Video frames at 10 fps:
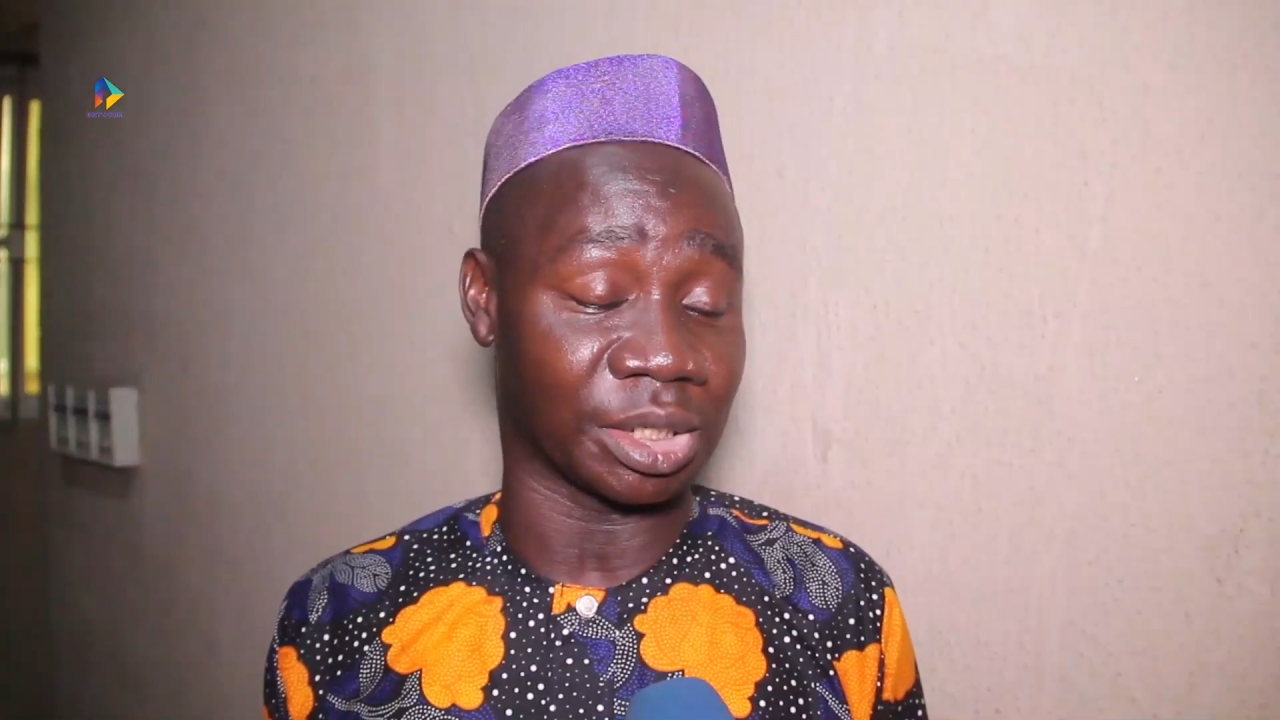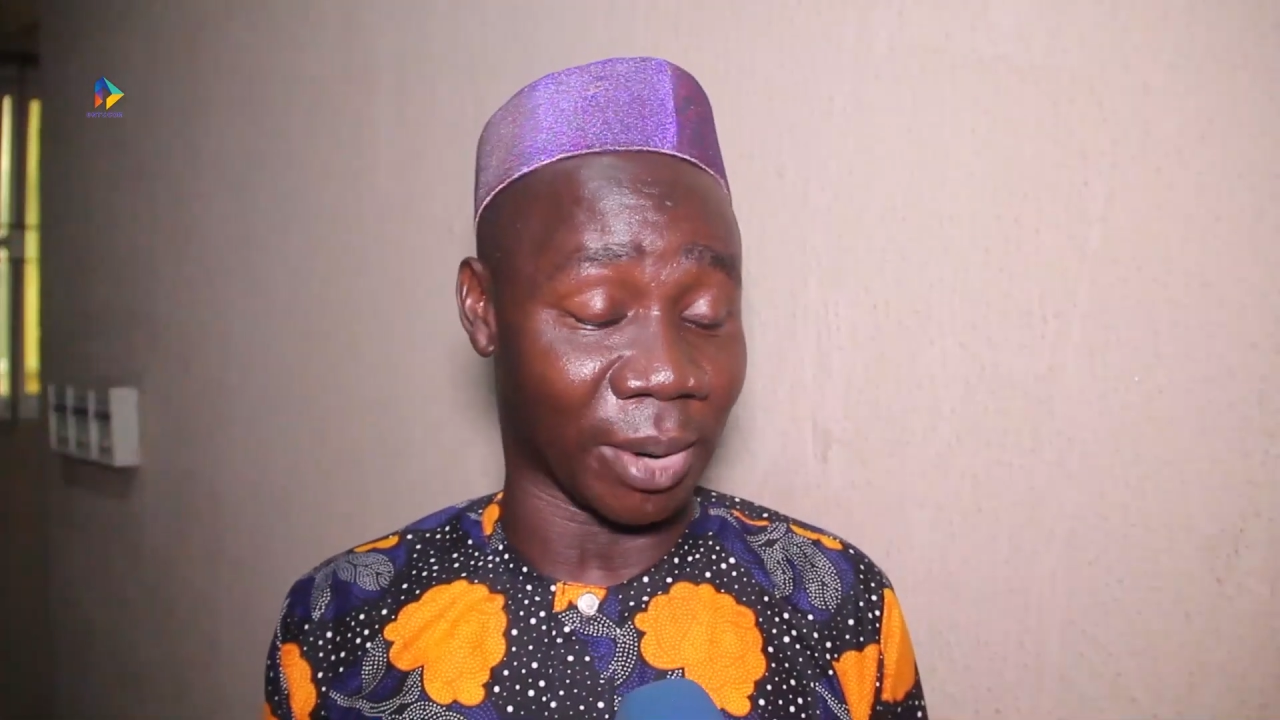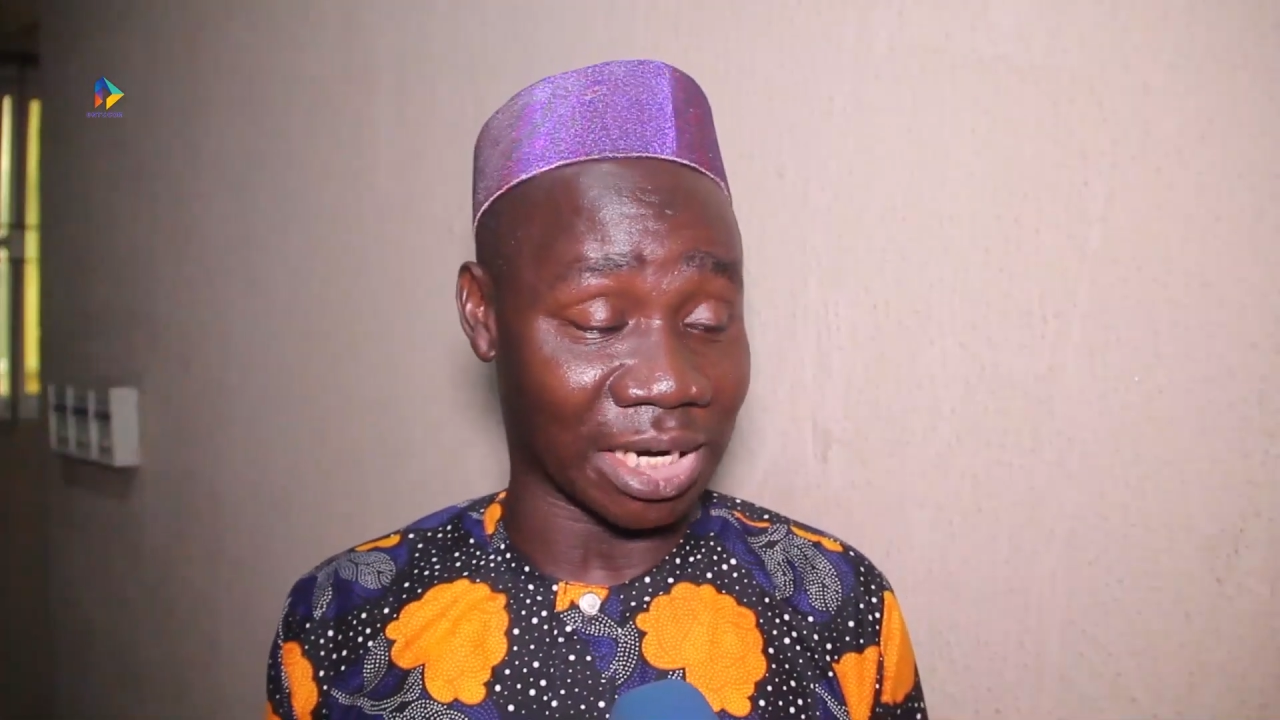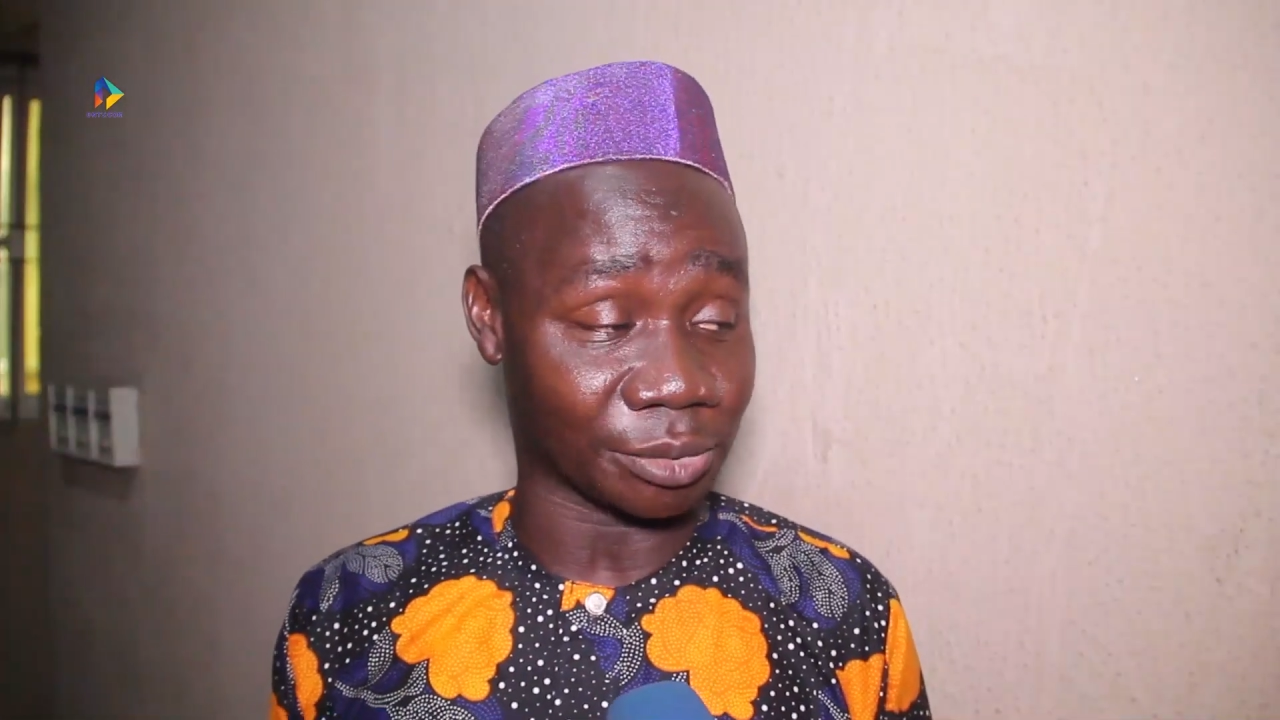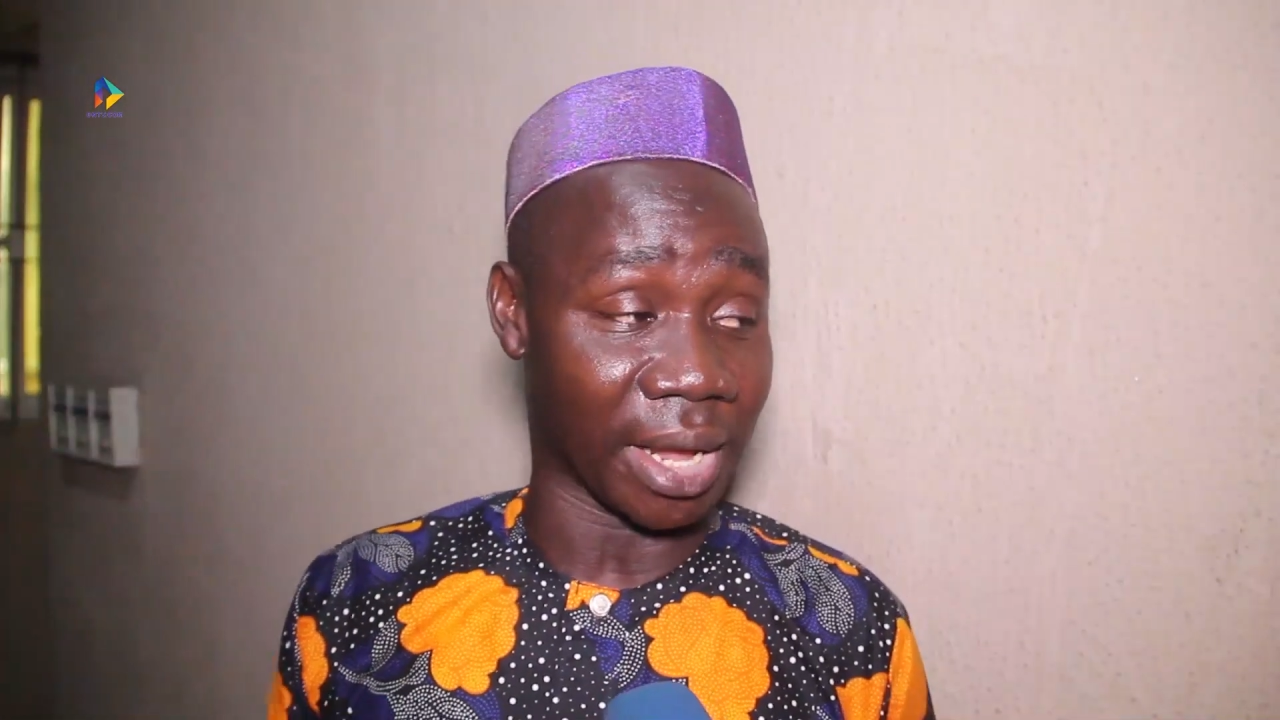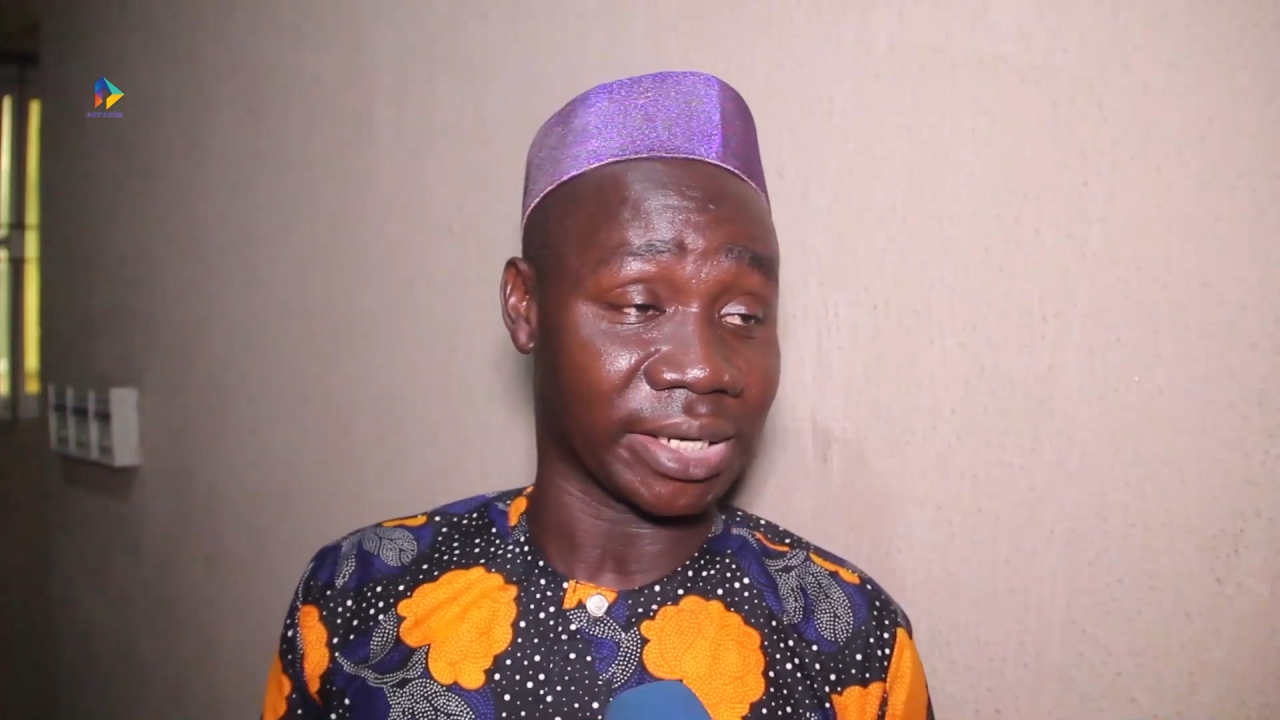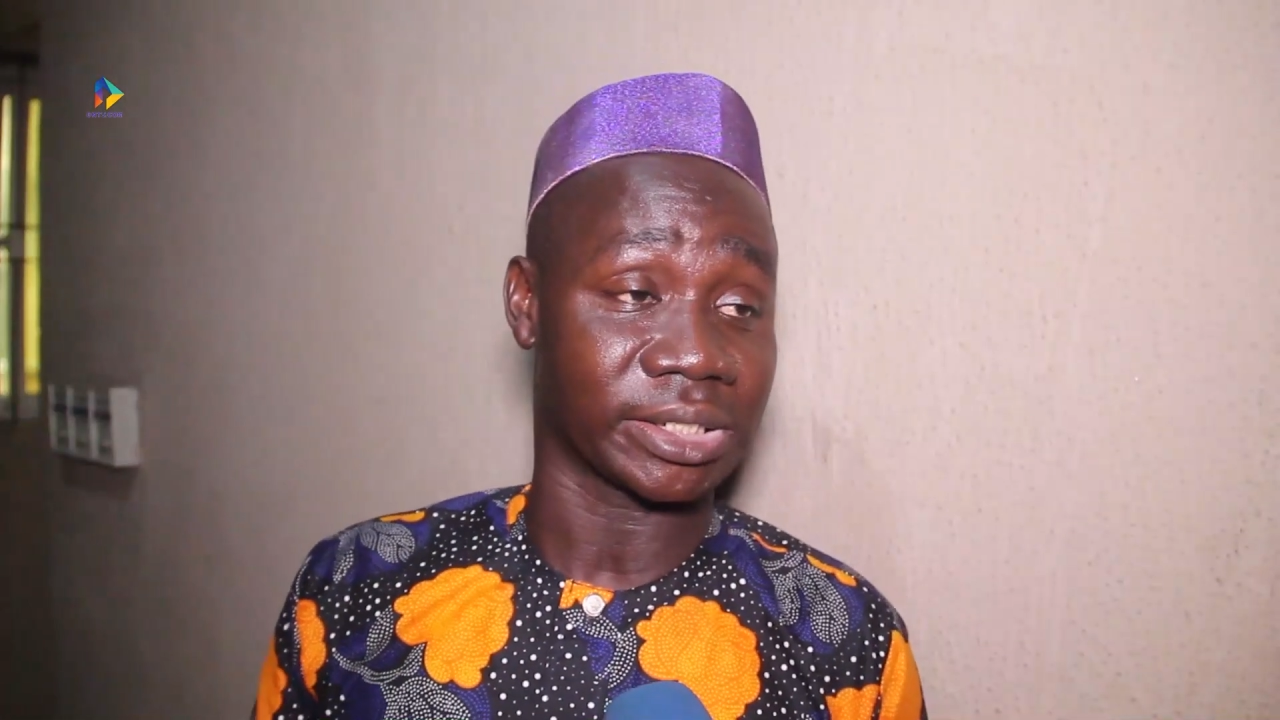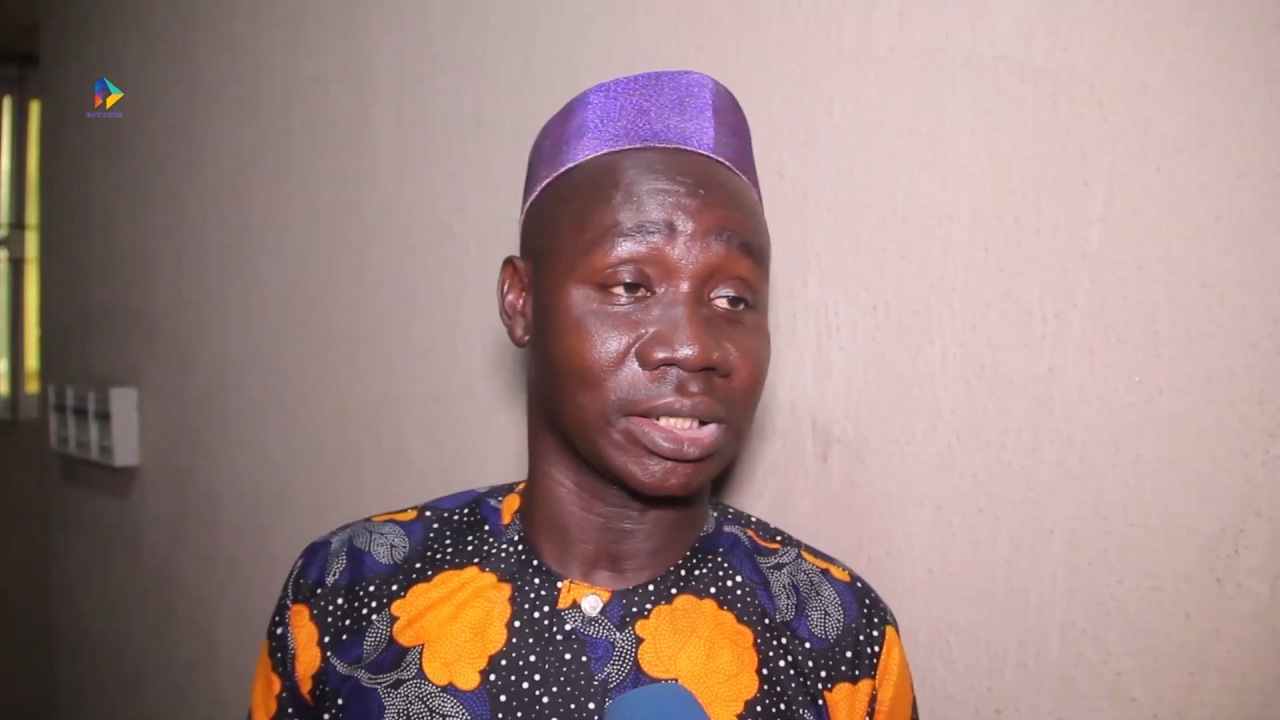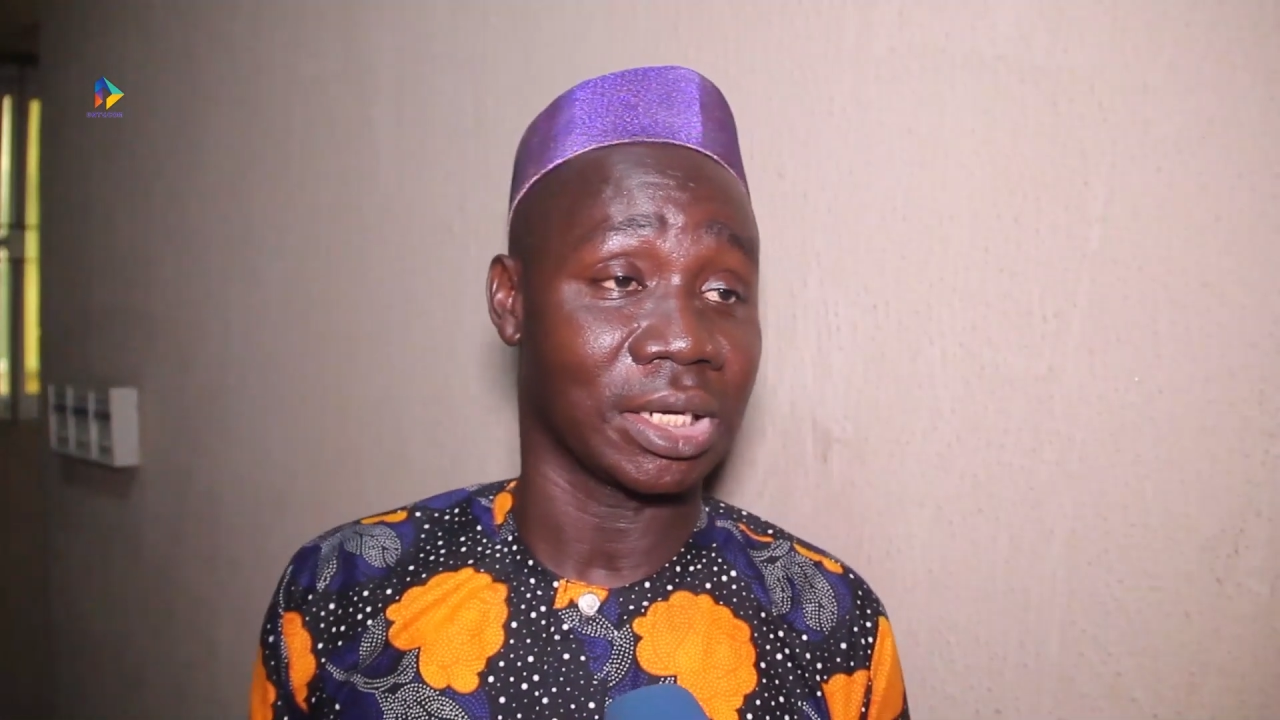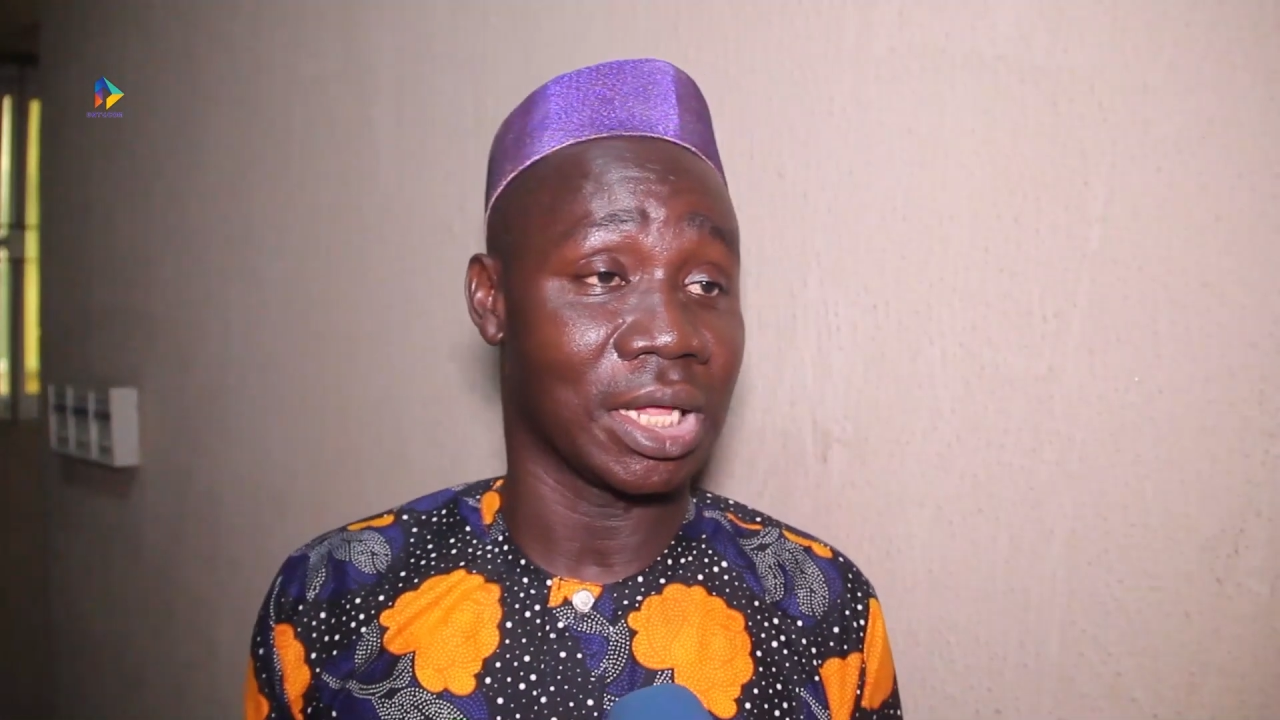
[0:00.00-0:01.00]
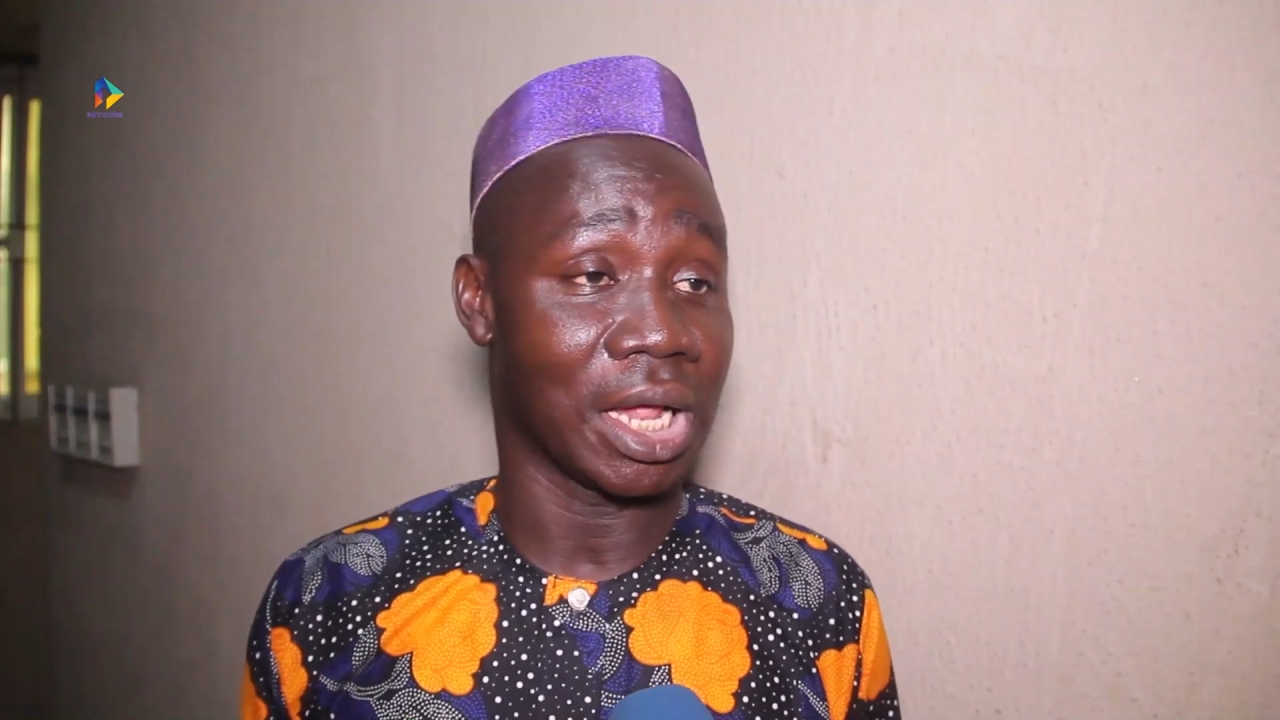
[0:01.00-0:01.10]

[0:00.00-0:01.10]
department,